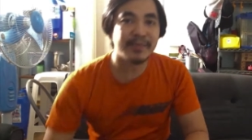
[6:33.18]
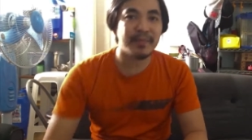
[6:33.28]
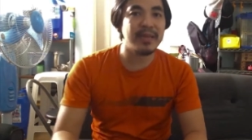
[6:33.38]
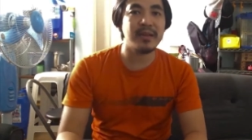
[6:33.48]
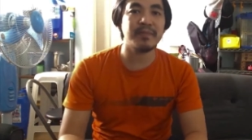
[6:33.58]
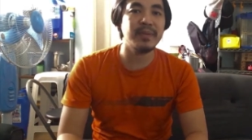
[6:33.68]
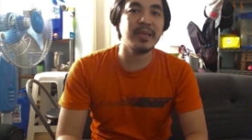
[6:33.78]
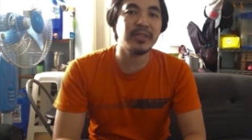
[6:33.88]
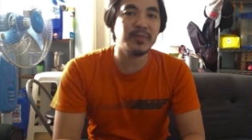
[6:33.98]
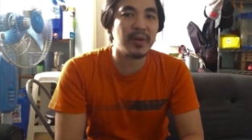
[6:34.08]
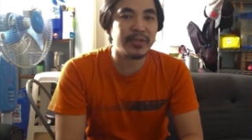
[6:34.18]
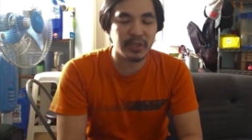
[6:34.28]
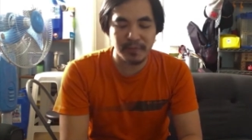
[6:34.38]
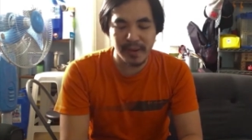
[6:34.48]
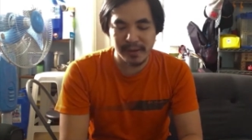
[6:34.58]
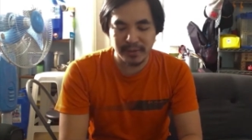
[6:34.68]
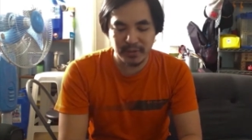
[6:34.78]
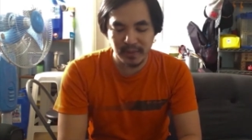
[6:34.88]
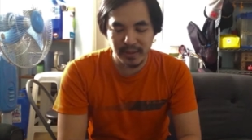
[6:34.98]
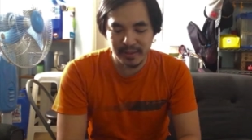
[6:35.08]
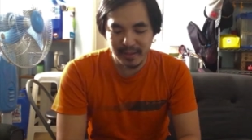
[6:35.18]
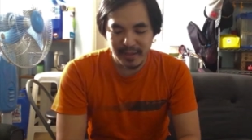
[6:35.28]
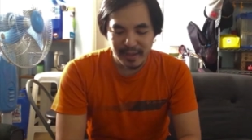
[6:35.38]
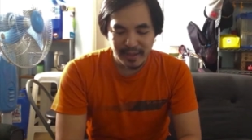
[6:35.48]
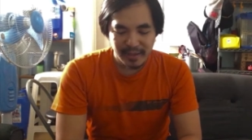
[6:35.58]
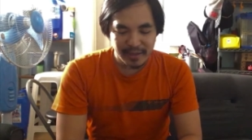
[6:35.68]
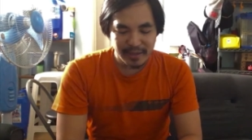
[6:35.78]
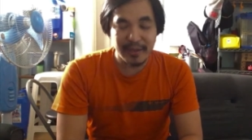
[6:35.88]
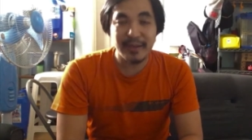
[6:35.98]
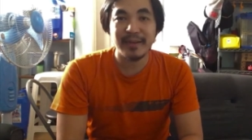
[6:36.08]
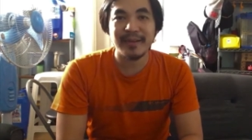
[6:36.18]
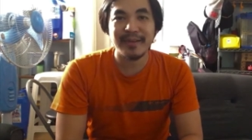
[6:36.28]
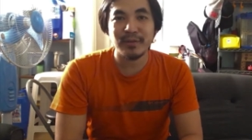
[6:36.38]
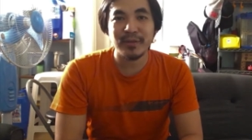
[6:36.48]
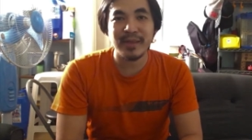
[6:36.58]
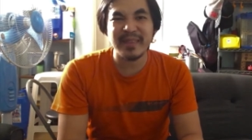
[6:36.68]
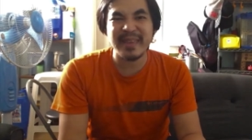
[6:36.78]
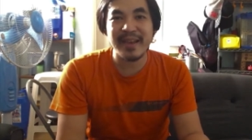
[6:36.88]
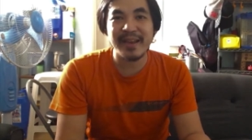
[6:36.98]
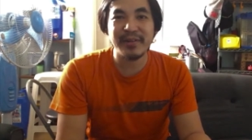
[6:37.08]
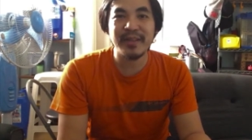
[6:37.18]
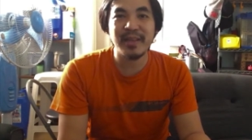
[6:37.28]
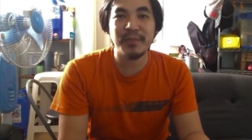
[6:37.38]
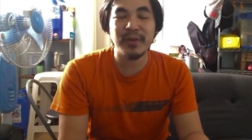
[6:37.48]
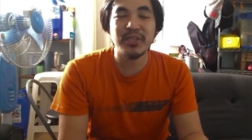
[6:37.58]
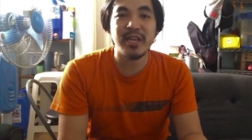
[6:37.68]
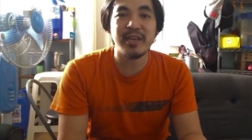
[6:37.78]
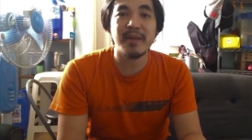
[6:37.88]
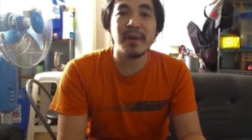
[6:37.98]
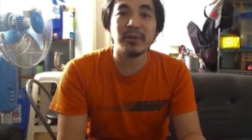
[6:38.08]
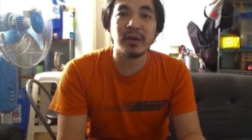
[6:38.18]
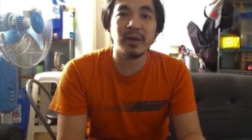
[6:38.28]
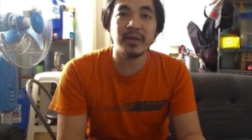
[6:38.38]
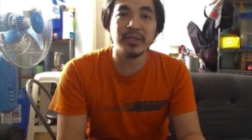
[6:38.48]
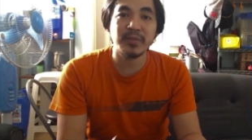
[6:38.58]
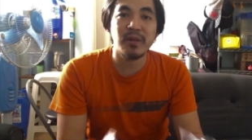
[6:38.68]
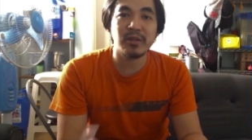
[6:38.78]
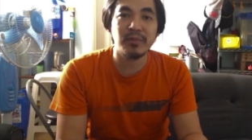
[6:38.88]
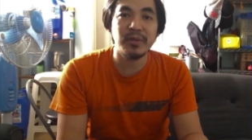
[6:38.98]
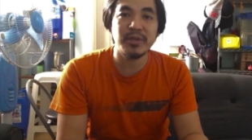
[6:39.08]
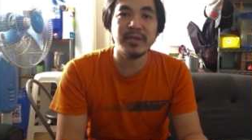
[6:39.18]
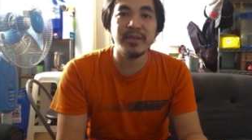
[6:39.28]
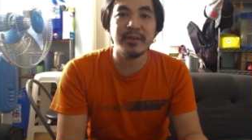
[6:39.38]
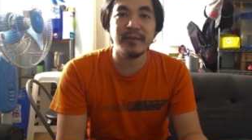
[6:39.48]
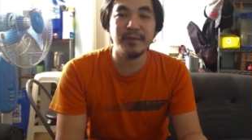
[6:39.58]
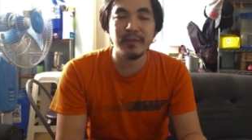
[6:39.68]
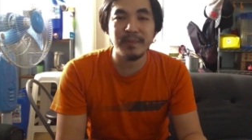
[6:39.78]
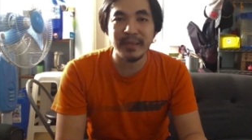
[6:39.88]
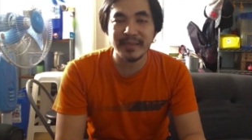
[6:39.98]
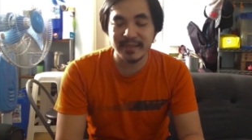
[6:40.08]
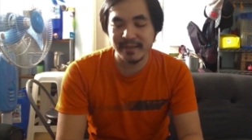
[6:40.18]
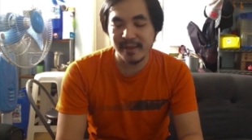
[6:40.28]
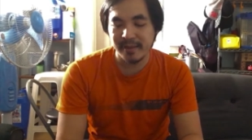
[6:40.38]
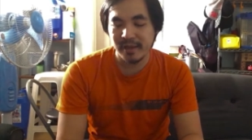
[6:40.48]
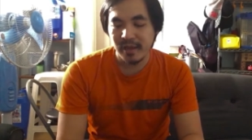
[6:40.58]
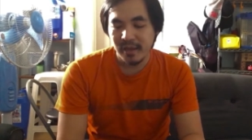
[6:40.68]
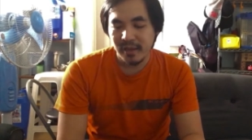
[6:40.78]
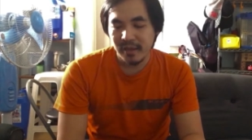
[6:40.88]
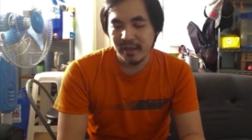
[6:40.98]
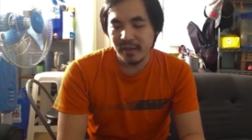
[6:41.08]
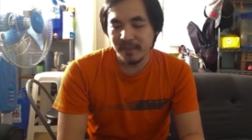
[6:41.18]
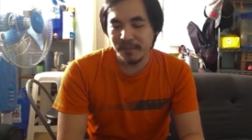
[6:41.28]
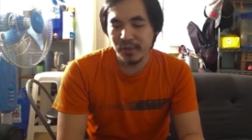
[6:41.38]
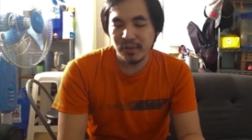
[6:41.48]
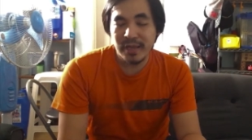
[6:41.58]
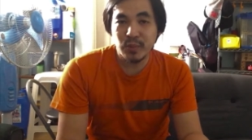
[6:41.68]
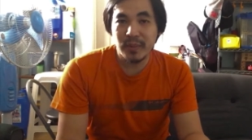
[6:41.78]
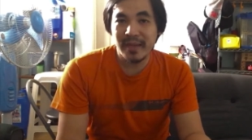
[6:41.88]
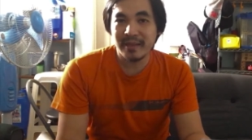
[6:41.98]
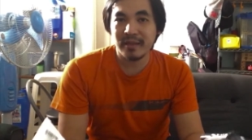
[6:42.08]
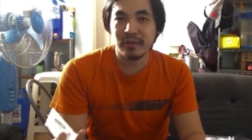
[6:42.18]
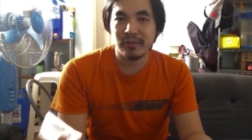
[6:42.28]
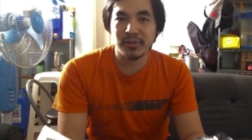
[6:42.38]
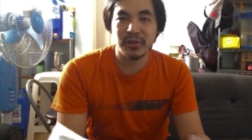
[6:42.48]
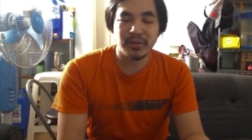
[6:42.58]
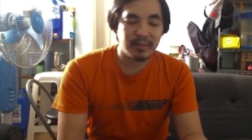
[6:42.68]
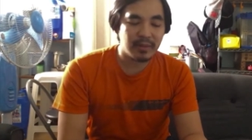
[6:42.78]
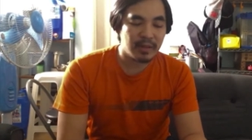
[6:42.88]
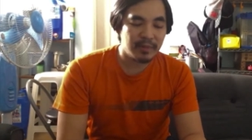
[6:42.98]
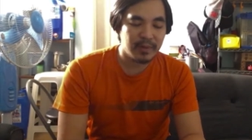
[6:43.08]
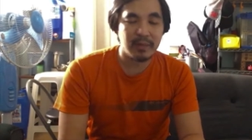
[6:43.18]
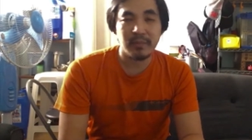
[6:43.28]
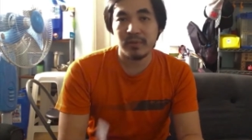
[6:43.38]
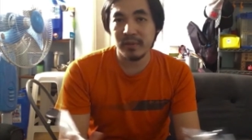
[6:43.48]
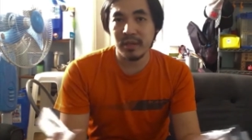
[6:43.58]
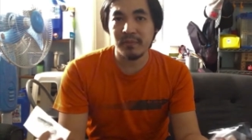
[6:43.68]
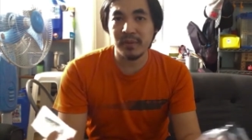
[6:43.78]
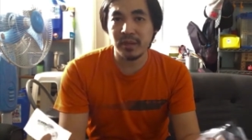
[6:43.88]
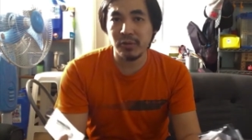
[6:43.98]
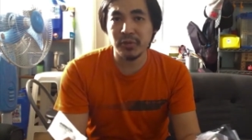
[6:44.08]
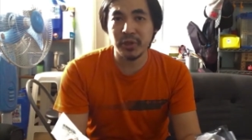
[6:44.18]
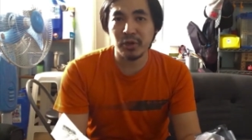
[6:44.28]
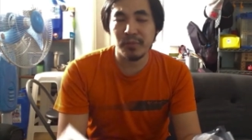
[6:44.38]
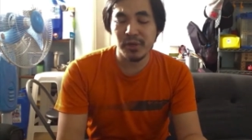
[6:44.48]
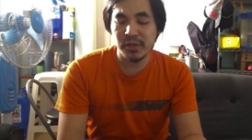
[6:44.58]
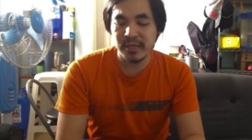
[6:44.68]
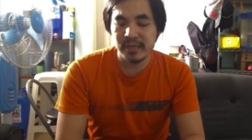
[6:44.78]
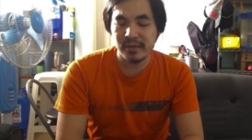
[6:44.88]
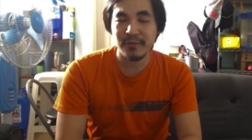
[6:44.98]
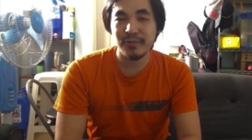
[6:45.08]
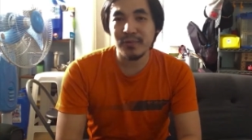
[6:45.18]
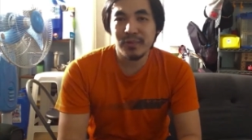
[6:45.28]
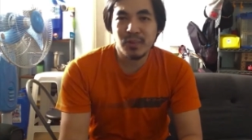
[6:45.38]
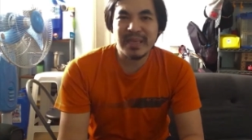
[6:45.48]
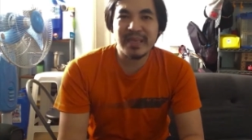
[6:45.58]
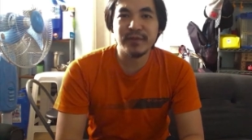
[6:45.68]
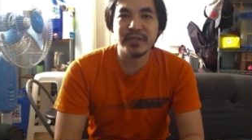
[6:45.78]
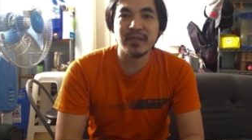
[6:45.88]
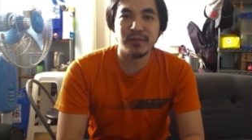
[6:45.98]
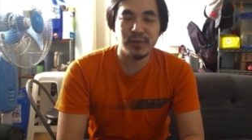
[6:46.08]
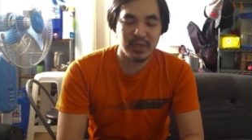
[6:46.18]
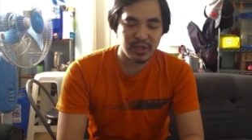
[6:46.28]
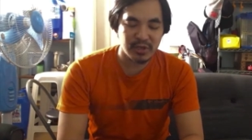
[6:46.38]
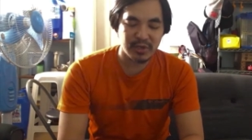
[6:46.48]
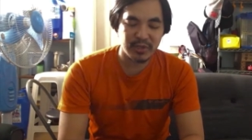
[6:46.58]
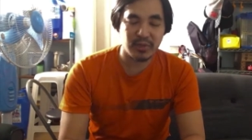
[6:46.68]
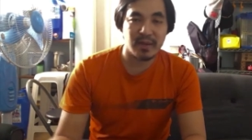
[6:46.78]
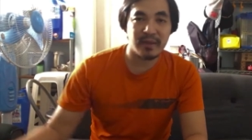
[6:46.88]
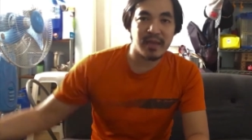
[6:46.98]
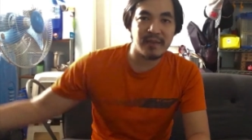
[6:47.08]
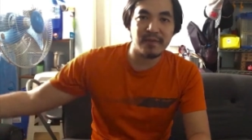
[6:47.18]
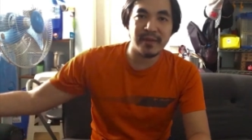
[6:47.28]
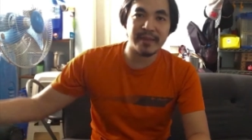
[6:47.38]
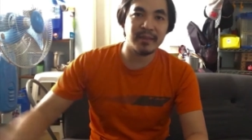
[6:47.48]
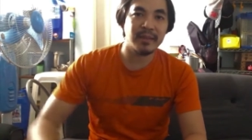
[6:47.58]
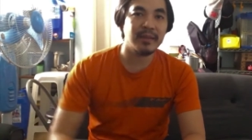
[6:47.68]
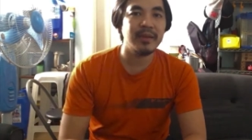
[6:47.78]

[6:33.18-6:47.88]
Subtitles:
may not be sponsored pilots, but the thing I really appreciate about our small community here in the Philippines is that as we get closer, become a closer community, we give stuff to each other. So I gave Lendl